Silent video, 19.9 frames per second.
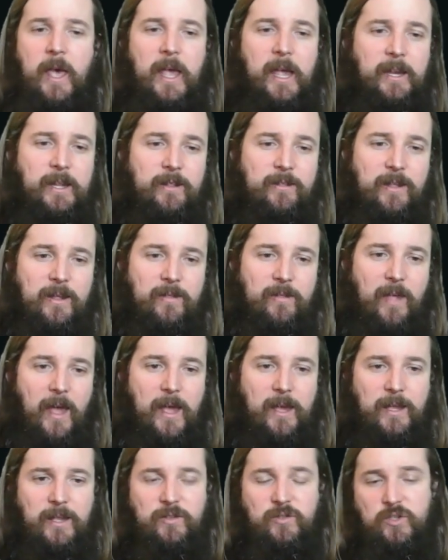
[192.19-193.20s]
Anything
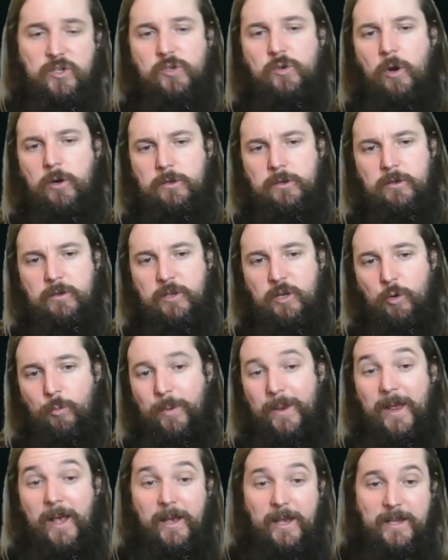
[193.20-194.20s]
that can struggle a little
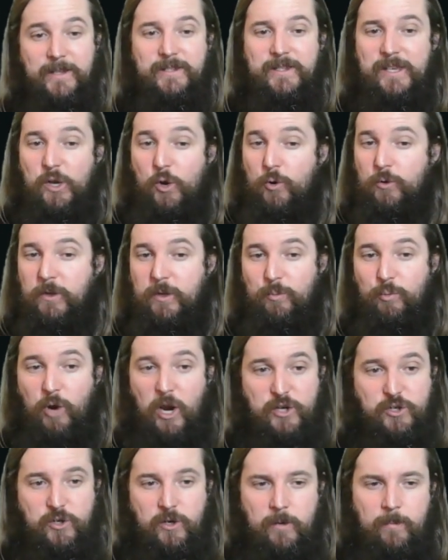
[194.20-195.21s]
bit against the early
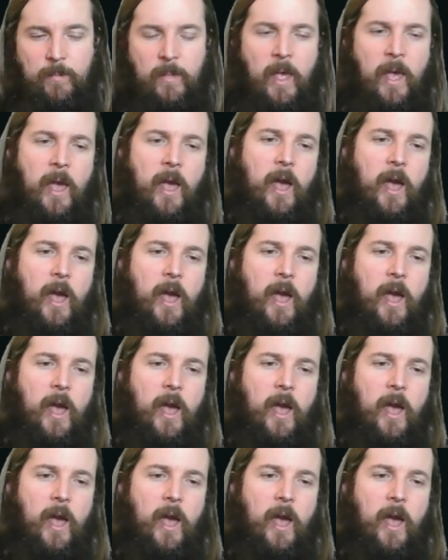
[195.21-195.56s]
pressure.